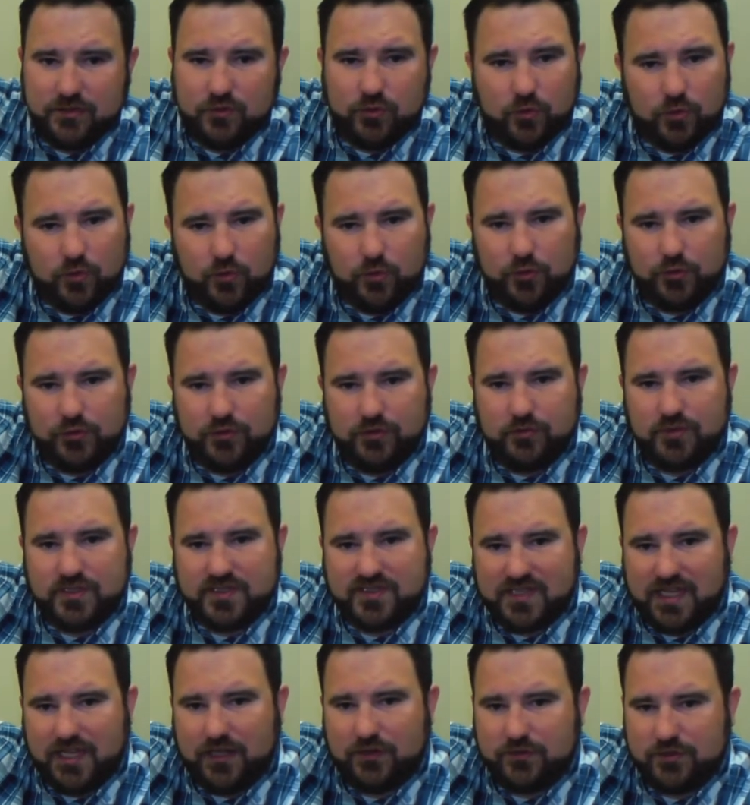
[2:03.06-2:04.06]
here or order them
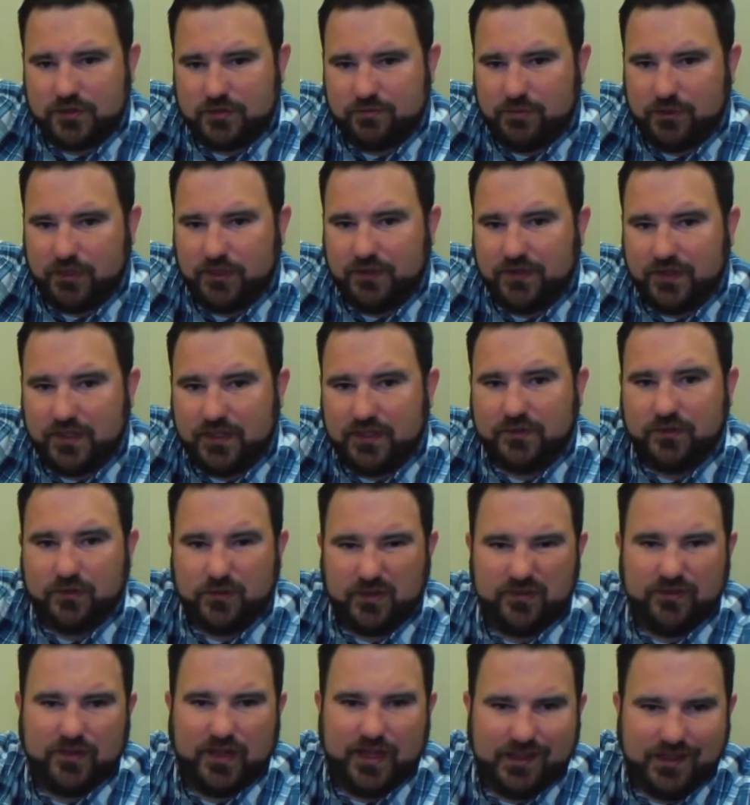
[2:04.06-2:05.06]
with silencers built in
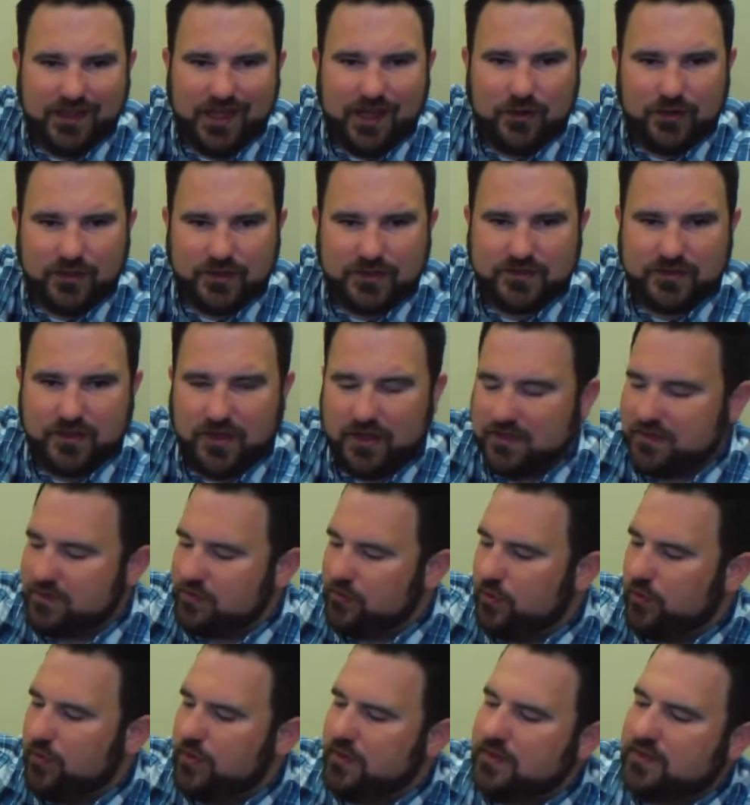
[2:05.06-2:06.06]
so it isn't that loud
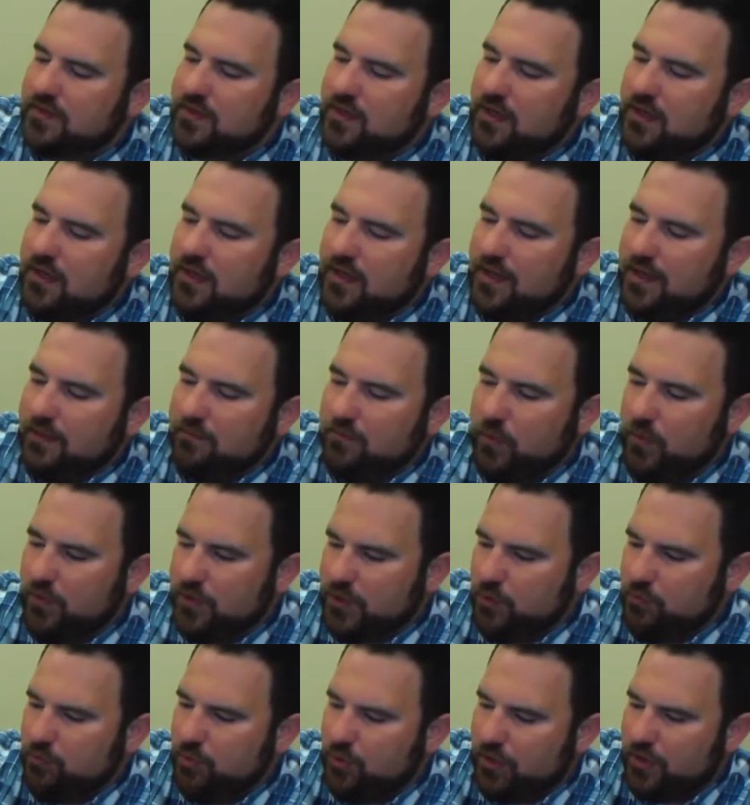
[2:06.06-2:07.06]
exhaust noise. But
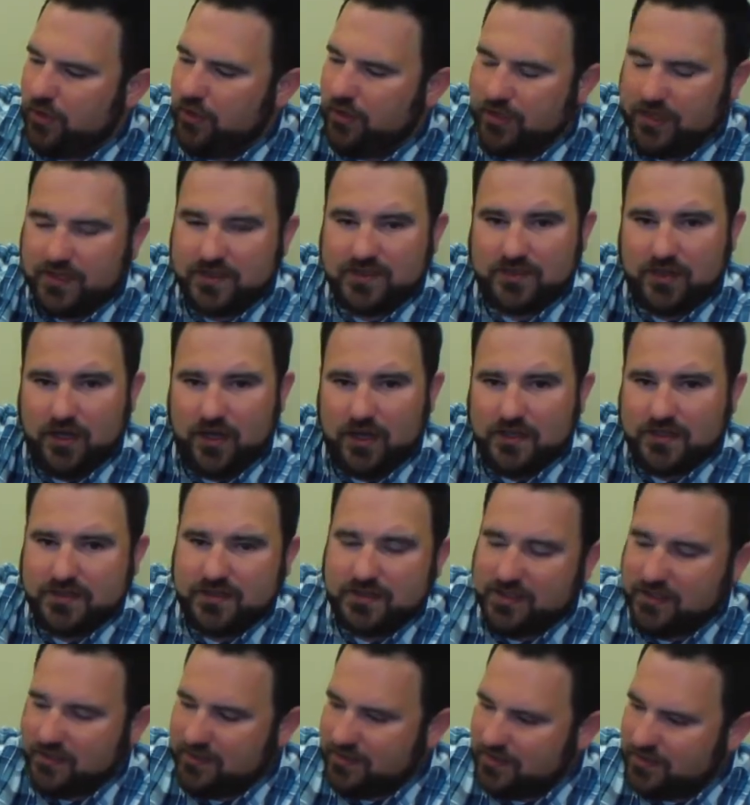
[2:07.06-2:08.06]
when you put it on
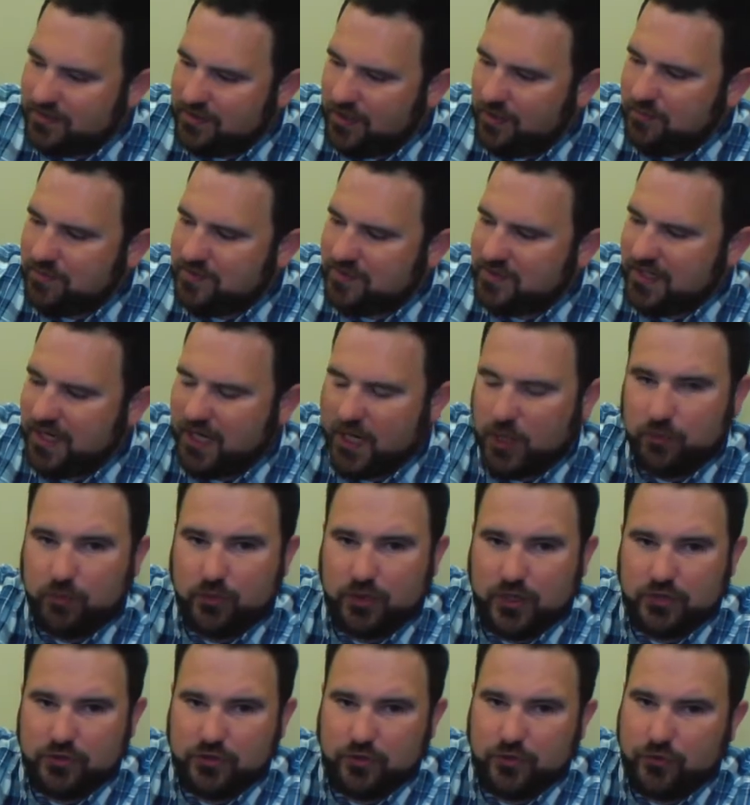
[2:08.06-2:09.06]
exhaust, it dumps the air
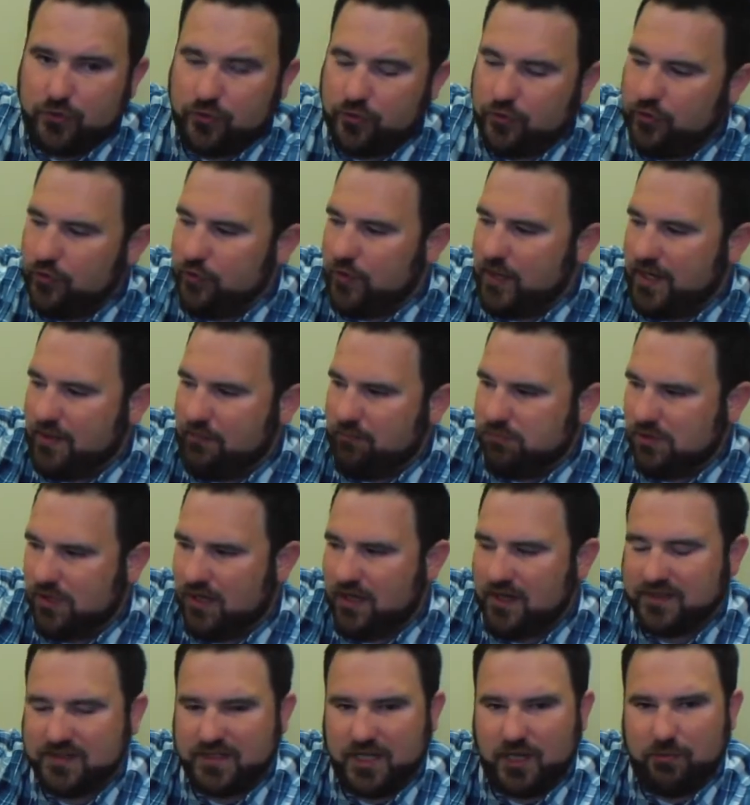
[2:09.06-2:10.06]
pressure through and it
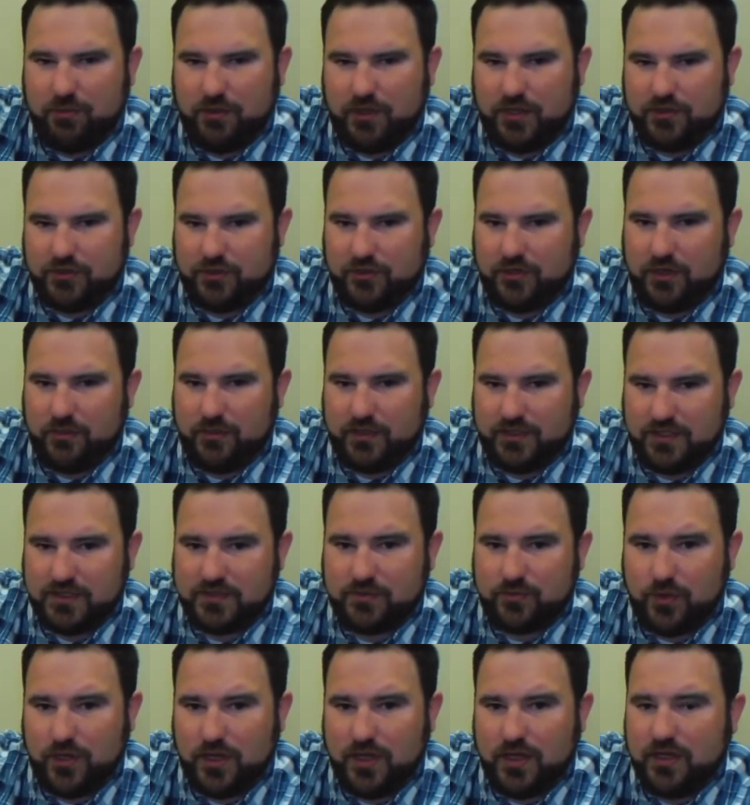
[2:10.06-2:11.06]
blocks air pressure coming
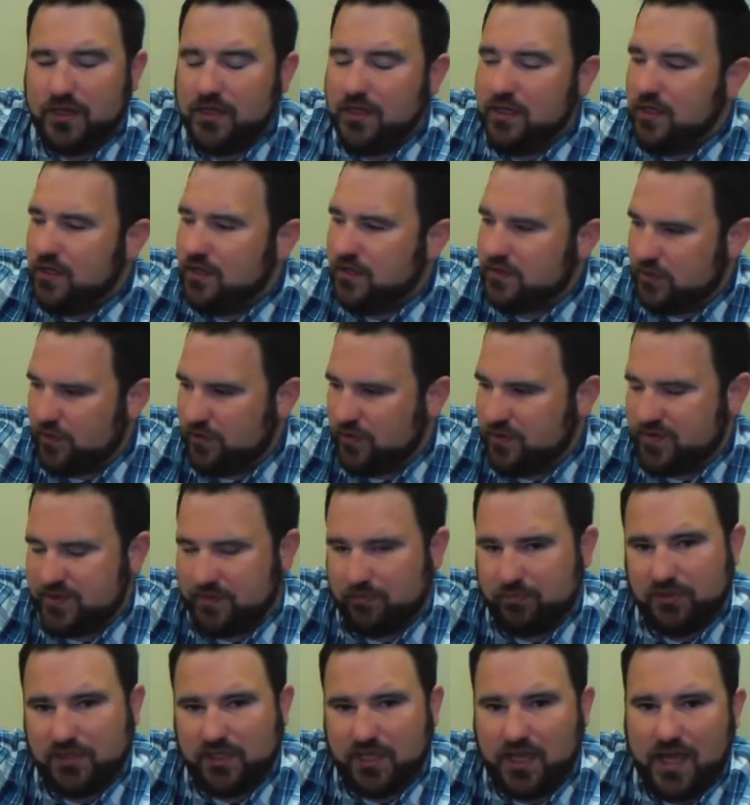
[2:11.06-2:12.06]
this way. So the
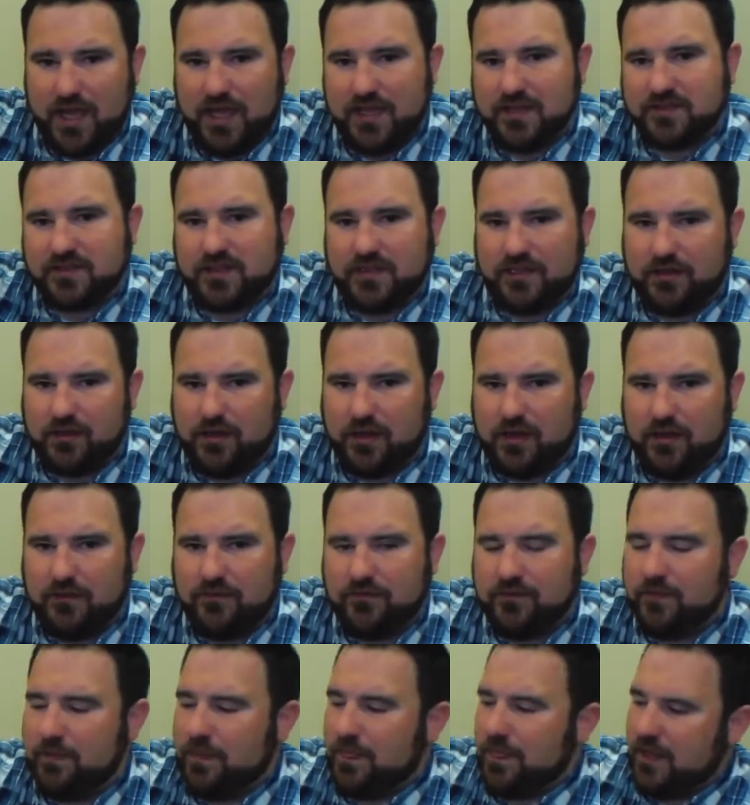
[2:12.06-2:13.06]
supply is cut
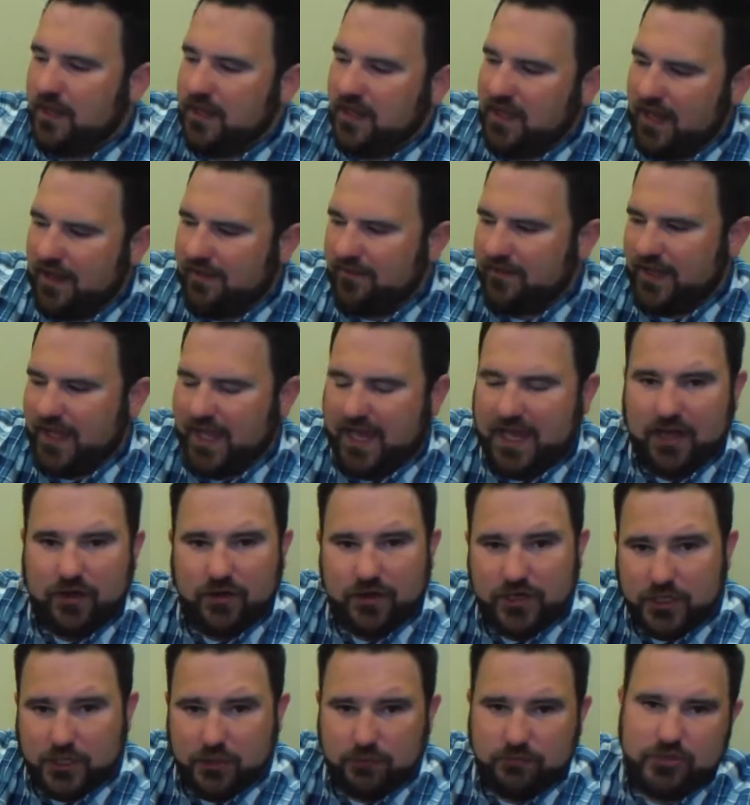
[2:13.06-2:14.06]
off and the
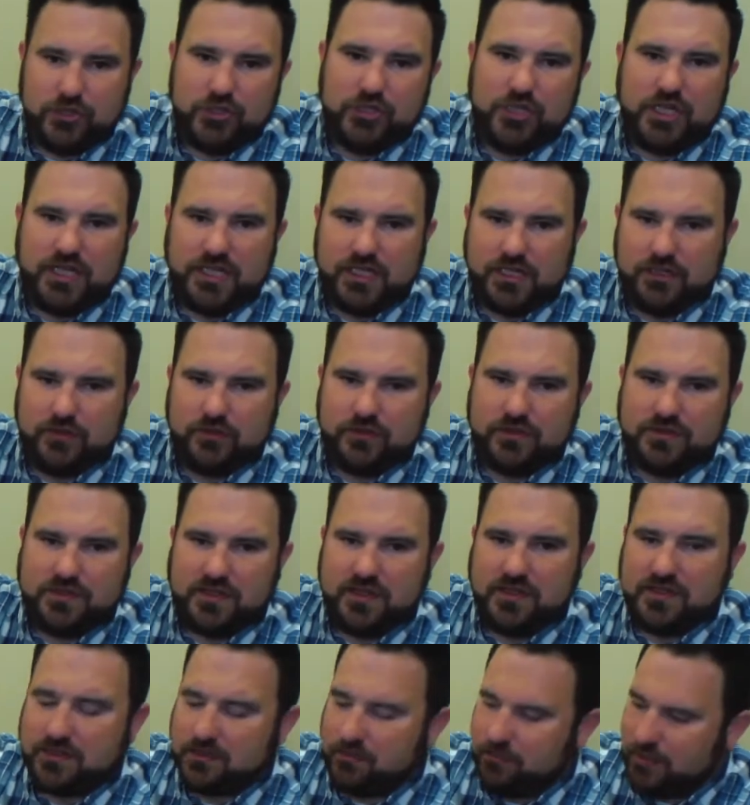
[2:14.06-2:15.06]
air in your machine and your
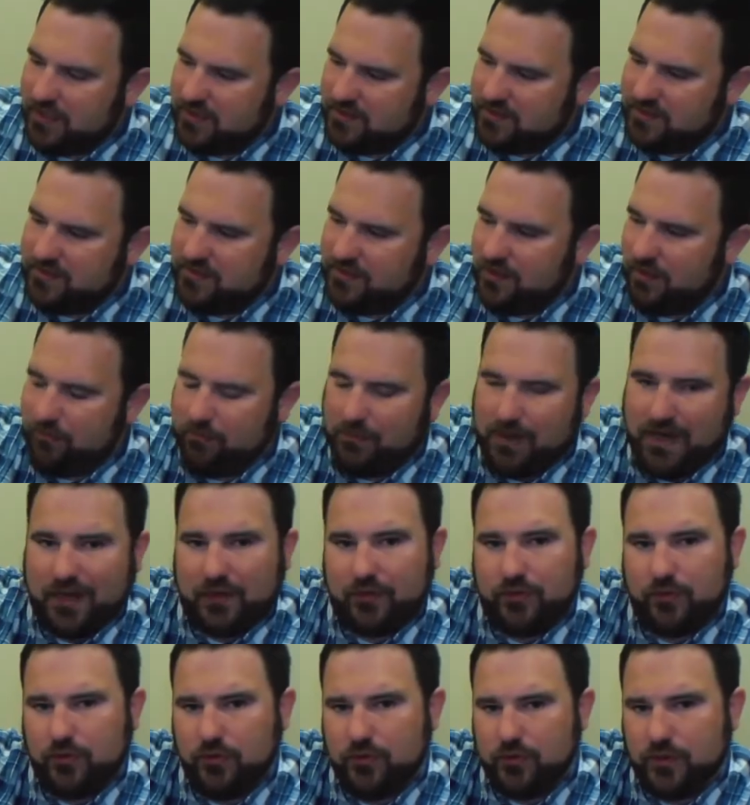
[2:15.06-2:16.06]
system gets dumped
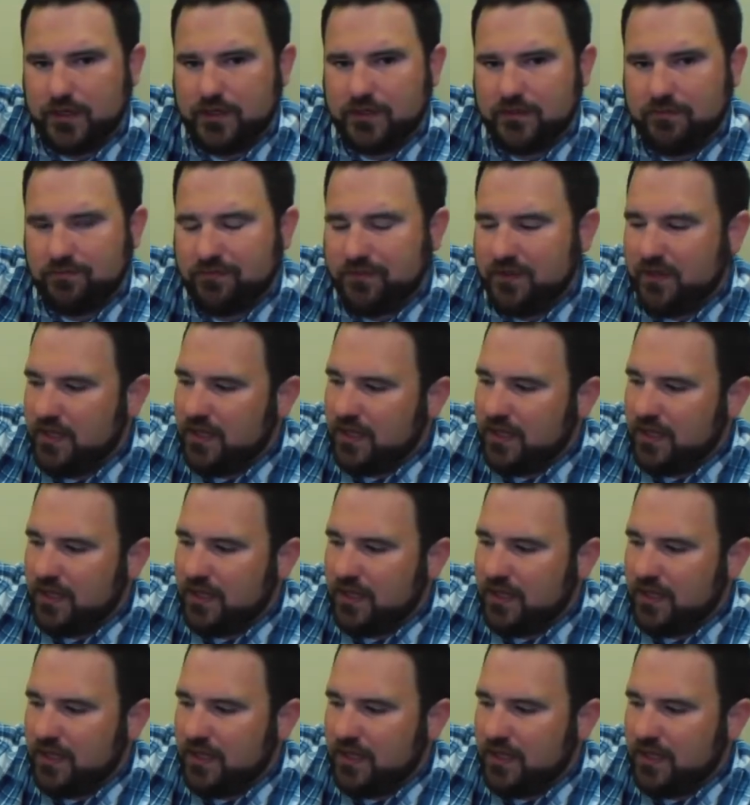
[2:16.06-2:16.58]
back through it.